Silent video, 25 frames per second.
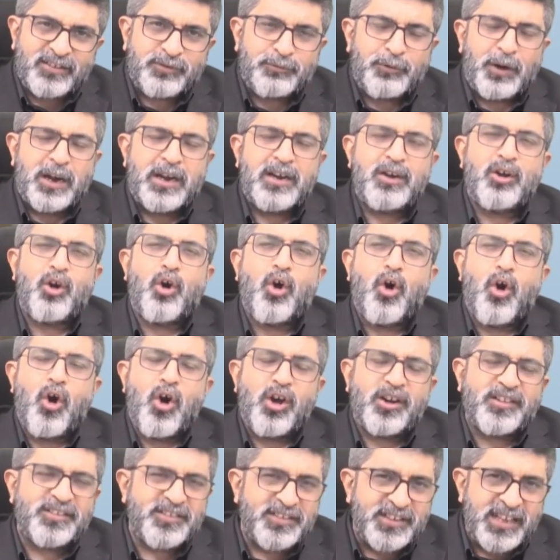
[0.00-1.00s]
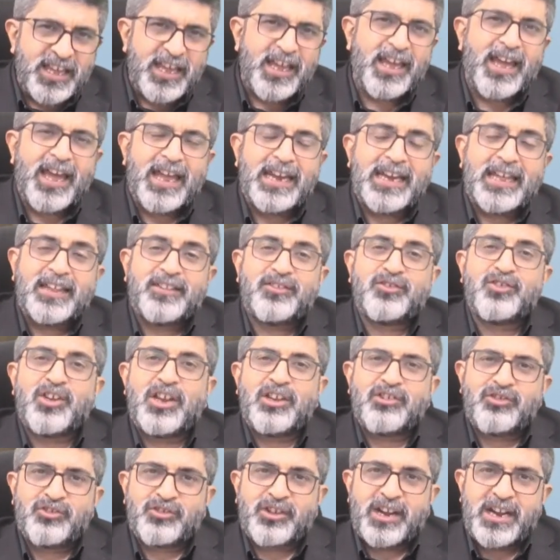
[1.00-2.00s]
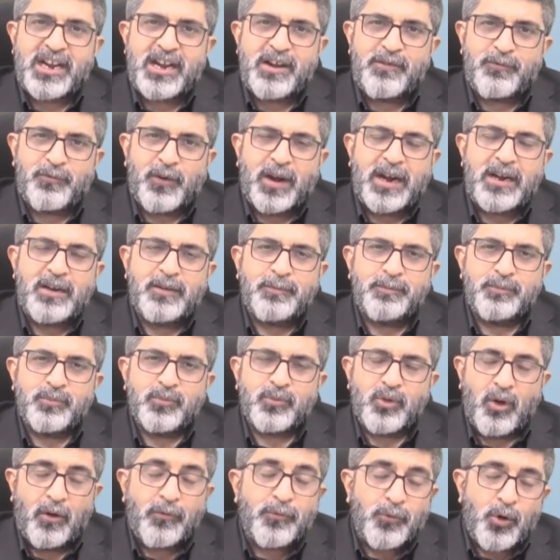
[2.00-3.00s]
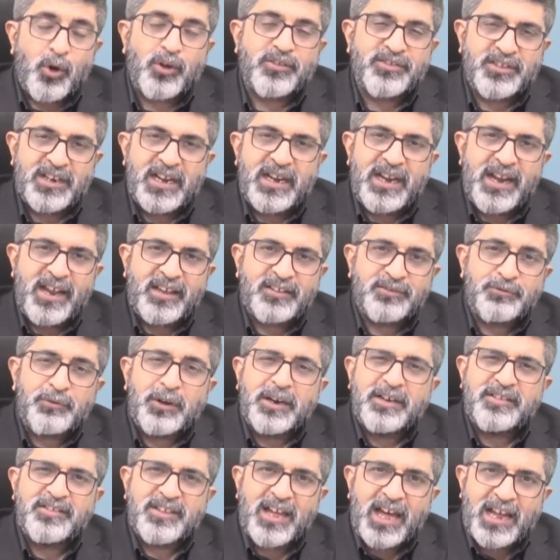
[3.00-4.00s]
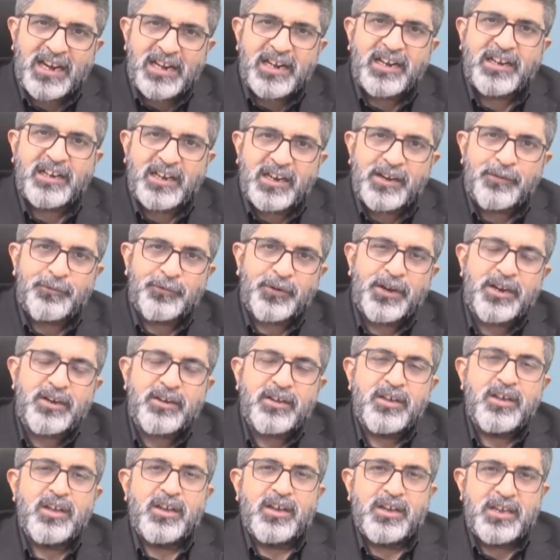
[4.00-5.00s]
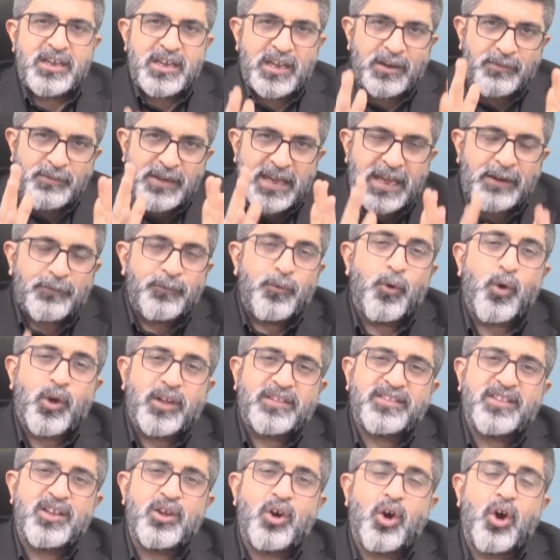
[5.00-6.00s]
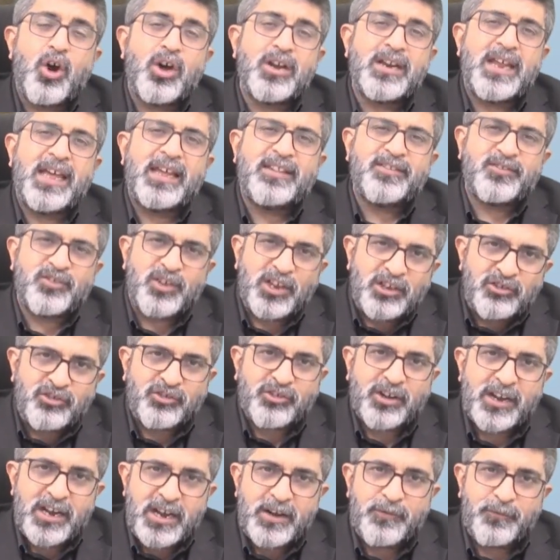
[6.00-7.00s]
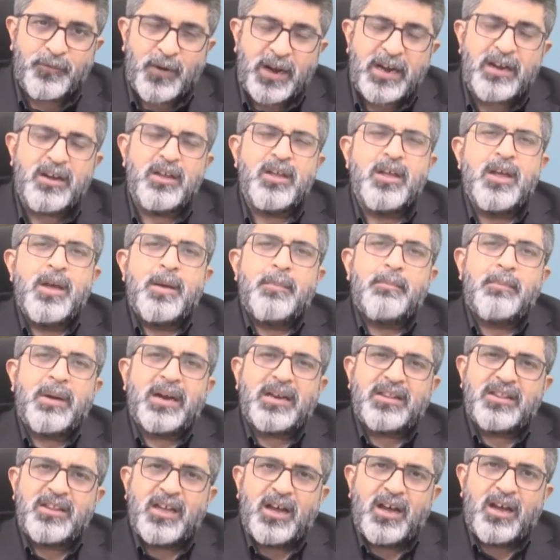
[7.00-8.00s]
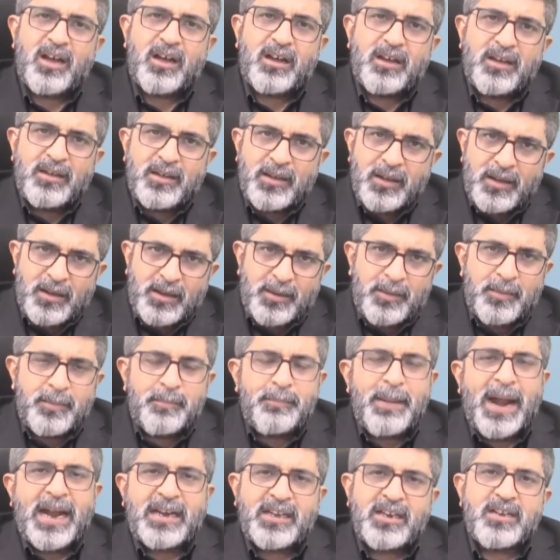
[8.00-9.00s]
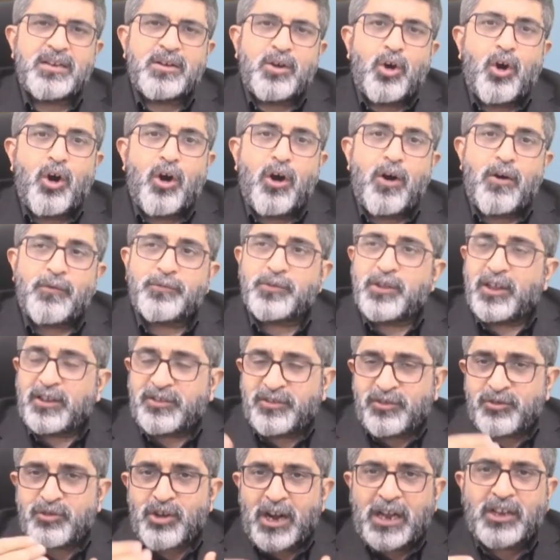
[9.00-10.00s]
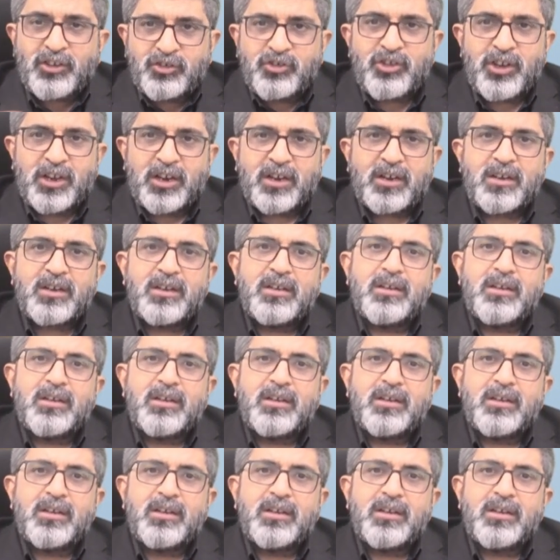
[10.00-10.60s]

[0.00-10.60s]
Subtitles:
fund or say an exchange traded fund, of course index funds are little different. Here we are focusing on exchange traded fund, but the pattern of the structure